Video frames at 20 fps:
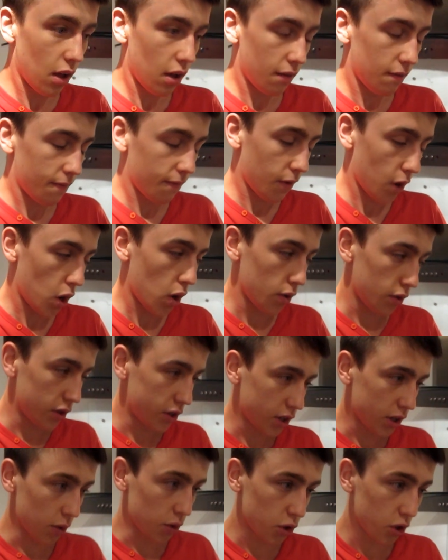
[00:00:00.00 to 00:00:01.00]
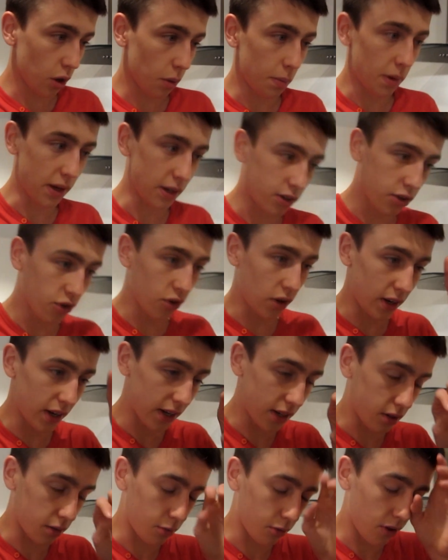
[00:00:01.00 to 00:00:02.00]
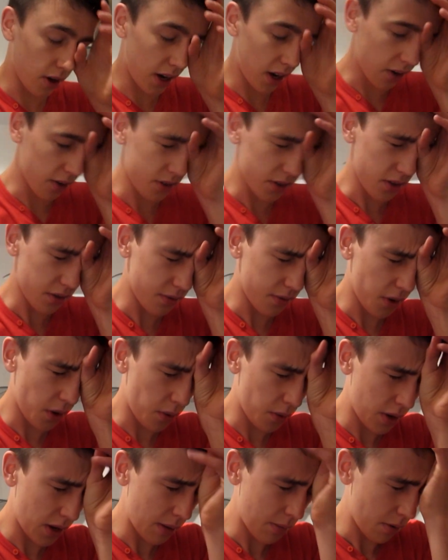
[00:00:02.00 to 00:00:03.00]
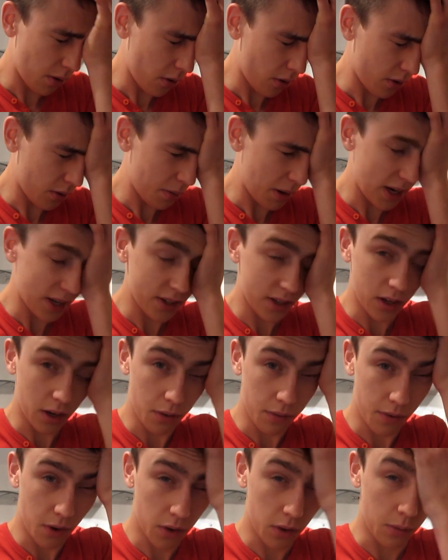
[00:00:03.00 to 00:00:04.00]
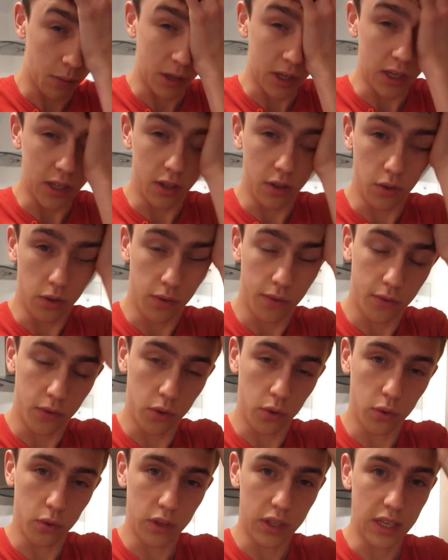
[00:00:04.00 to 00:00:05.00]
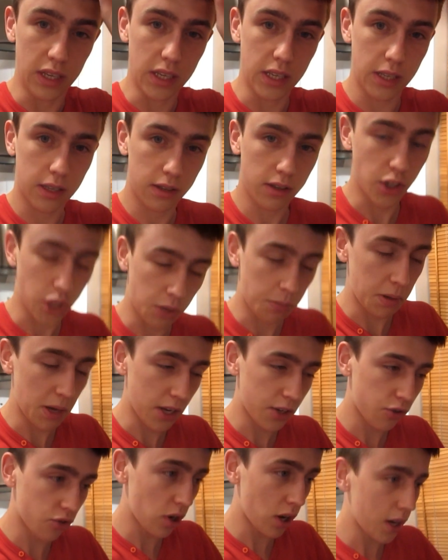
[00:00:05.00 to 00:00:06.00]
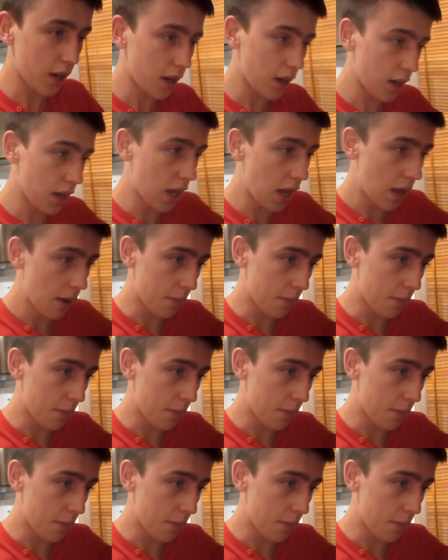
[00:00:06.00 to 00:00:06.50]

Father to go shopping to try and get some credit onto the phone he bought, the pay-as-you-go phone that we're going to use for this GPS tracker,